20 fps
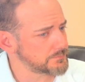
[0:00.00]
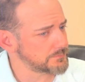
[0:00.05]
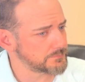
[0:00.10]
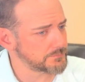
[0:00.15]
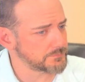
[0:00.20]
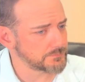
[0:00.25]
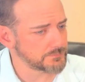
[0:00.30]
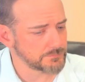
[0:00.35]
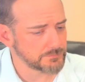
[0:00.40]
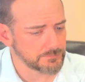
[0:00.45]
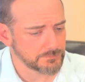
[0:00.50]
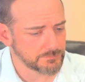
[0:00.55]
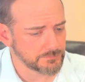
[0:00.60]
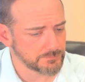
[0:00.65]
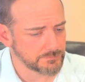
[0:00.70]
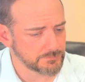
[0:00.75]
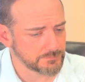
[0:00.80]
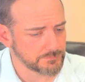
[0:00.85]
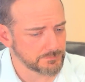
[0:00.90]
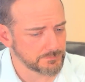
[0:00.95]

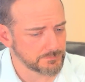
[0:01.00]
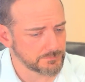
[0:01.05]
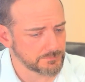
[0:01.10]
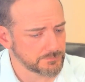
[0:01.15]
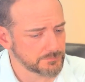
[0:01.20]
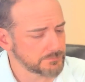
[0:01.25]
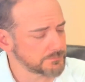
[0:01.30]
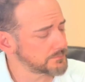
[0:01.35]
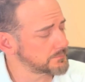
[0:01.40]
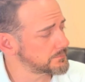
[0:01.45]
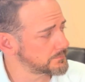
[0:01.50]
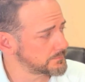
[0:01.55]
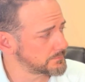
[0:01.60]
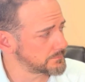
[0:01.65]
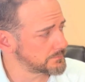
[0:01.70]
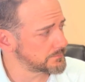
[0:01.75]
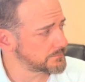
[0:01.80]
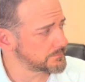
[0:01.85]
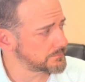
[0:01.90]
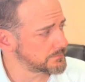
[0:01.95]

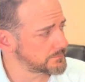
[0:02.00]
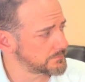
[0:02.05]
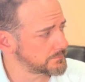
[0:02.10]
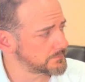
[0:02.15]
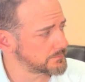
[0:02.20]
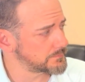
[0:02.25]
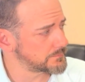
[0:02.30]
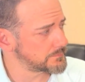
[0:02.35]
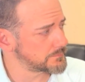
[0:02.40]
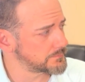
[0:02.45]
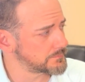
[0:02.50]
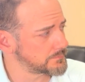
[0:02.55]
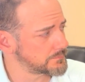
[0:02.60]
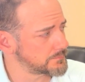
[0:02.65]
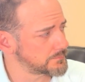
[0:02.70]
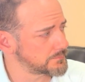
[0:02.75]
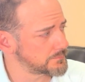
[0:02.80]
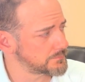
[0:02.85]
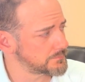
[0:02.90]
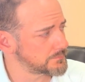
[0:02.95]

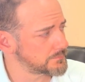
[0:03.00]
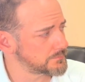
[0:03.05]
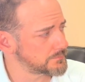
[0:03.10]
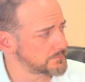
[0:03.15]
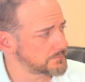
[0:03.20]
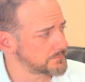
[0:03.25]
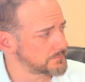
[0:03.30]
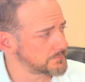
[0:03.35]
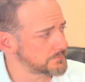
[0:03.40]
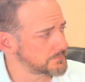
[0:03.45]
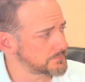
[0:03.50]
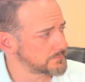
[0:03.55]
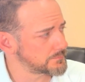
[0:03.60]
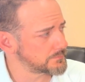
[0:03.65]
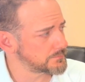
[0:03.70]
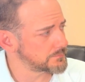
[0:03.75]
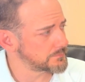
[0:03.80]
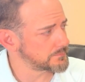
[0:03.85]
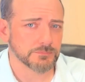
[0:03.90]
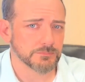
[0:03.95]

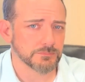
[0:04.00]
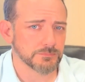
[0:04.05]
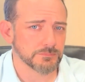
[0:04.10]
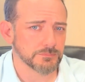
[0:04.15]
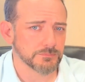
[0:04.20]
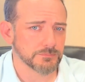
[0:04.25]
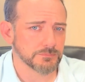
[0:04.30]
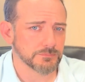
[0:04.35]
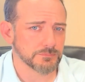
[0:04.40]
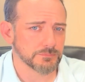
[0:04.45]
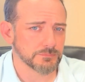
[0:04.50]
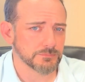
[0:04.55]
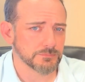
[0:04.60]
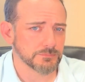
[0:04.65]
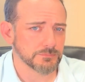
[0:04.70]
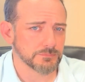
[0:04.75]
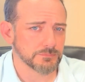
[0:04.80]
[no speech]